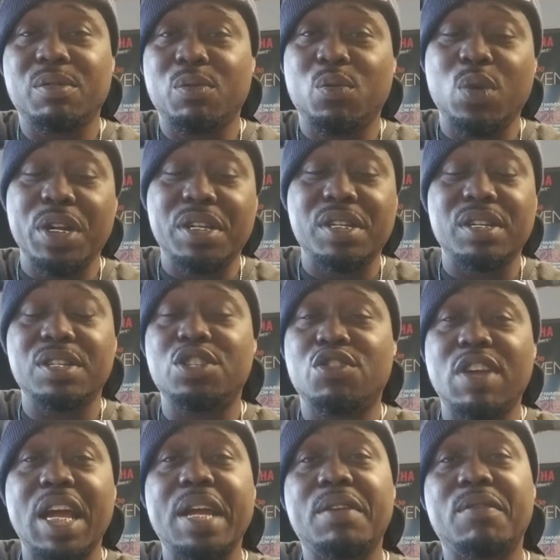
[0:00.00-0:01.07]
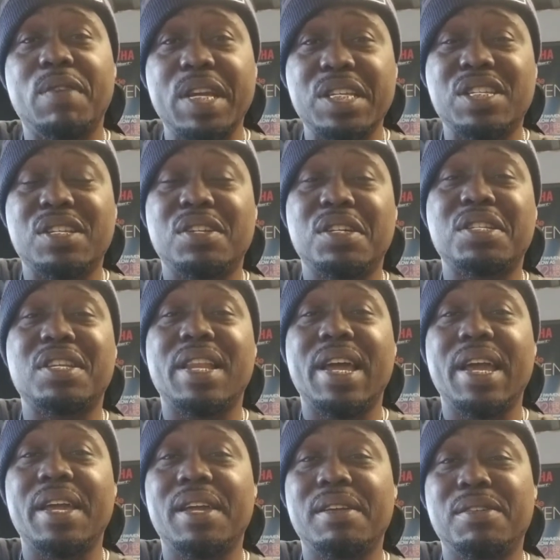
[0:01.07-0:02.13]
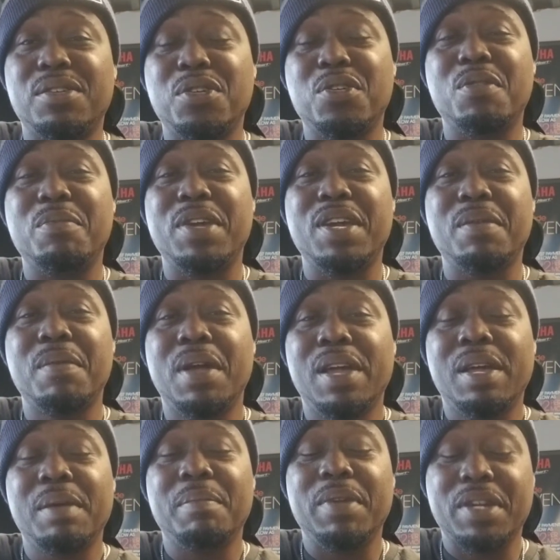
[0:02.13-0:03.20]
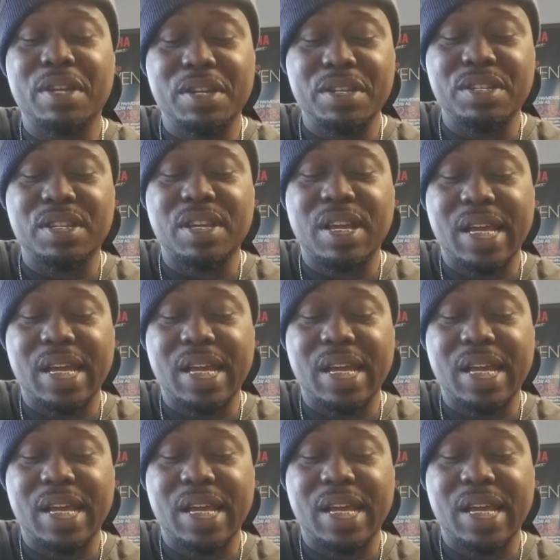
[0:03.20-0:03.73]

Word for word: what the drag race looks like. You know what I mean? Because